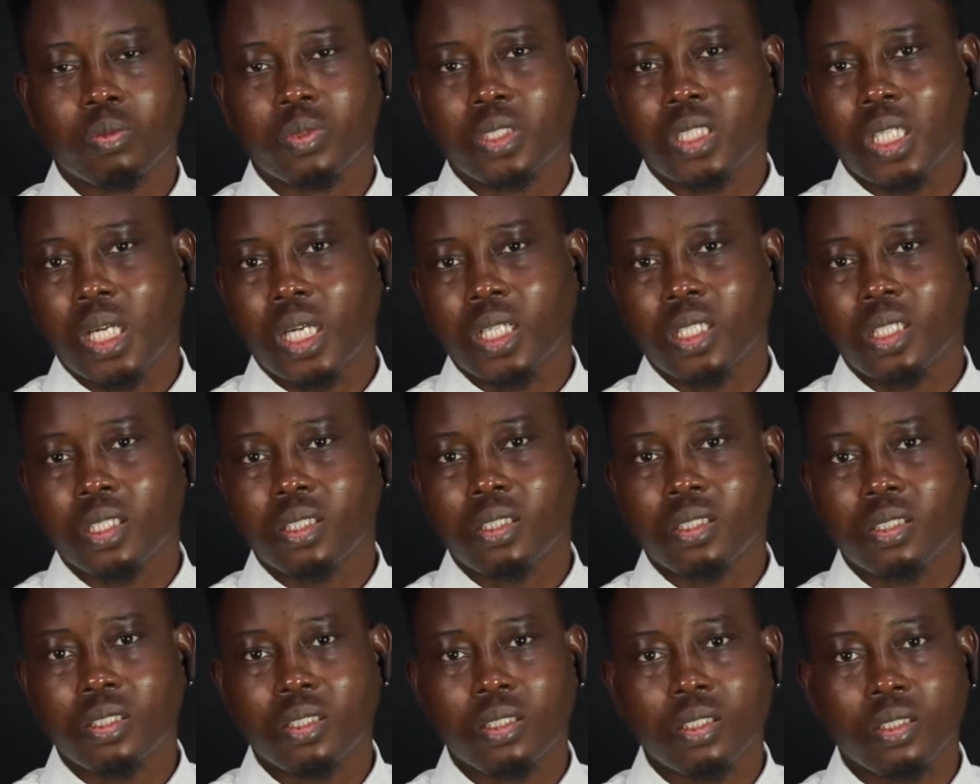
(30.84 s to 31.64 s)

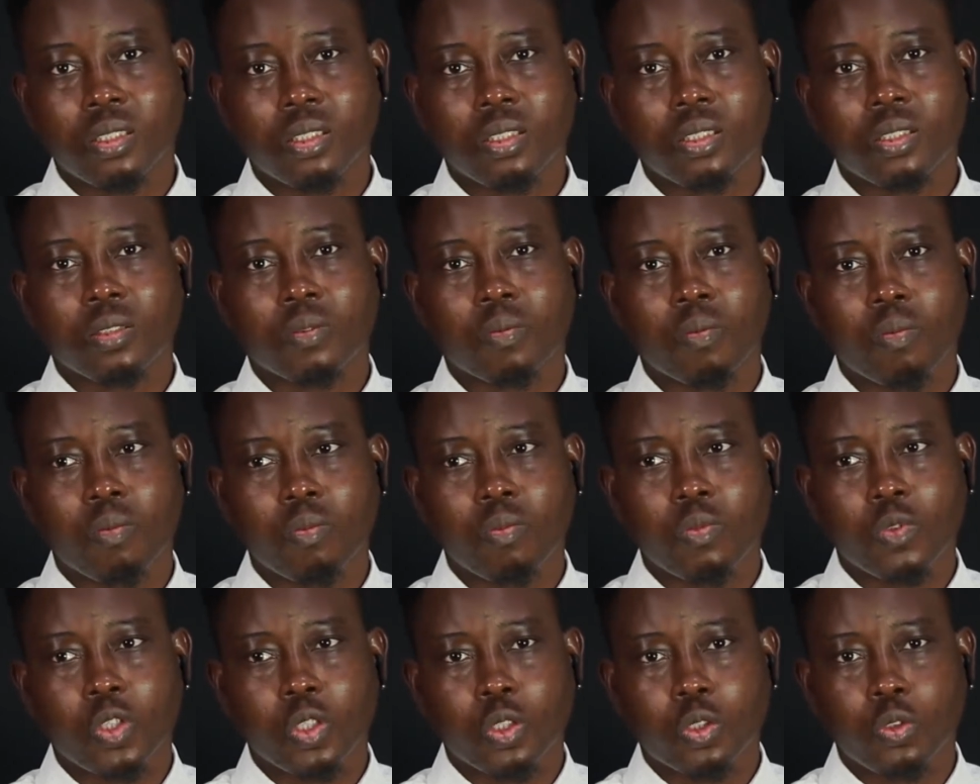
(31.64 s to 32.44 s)
targeting
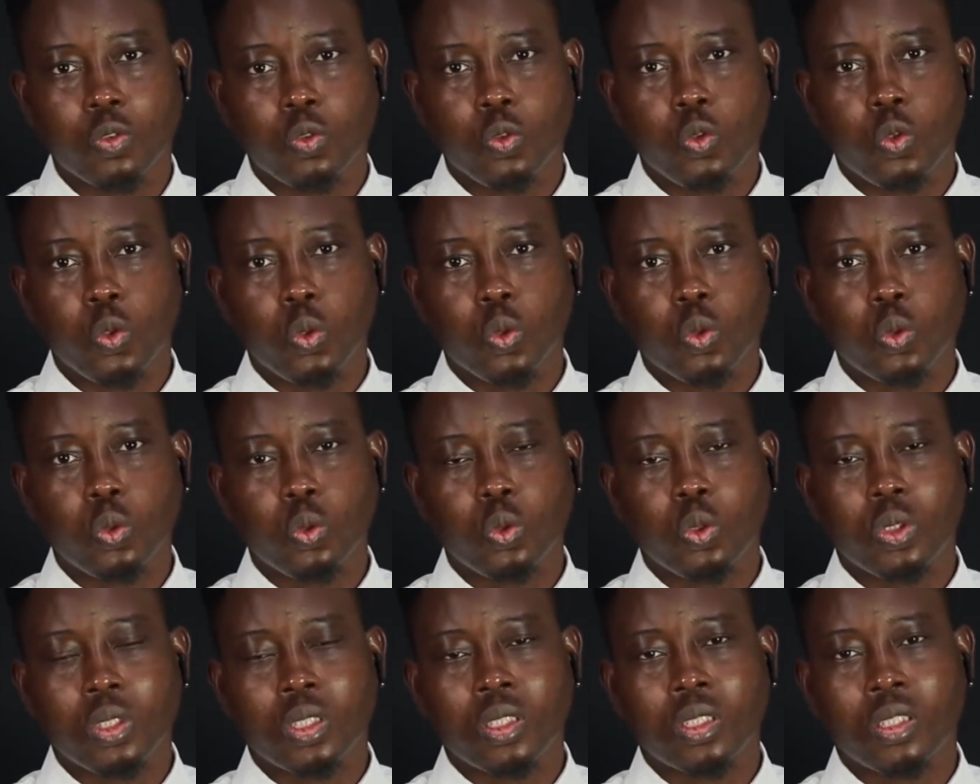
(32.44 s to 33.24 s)

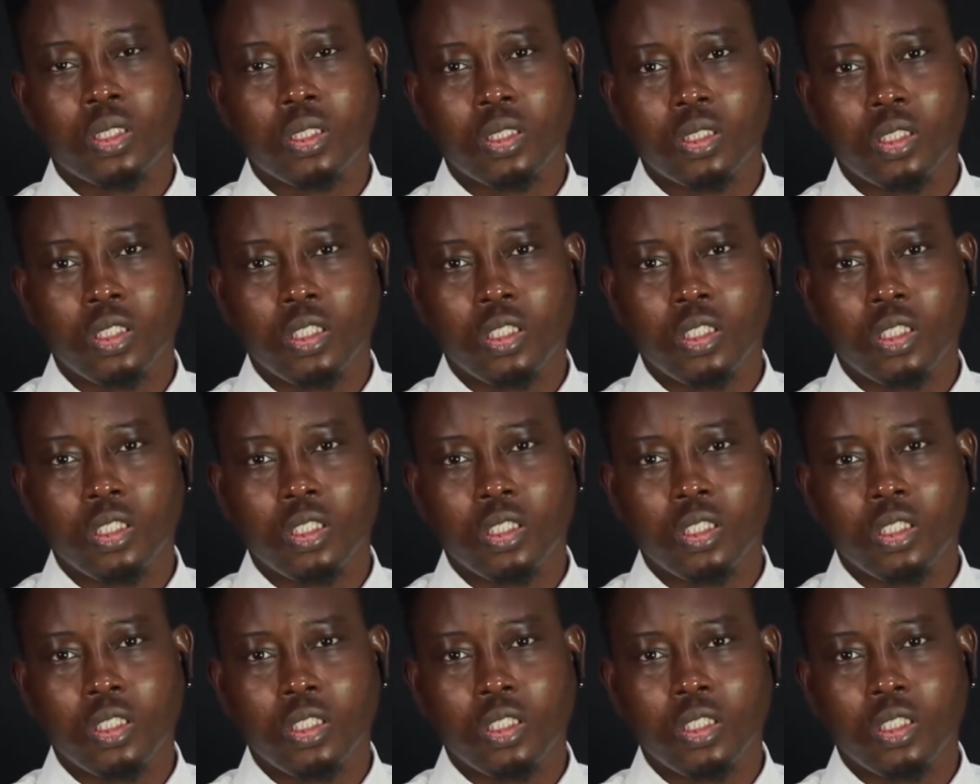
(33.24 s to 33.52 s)
those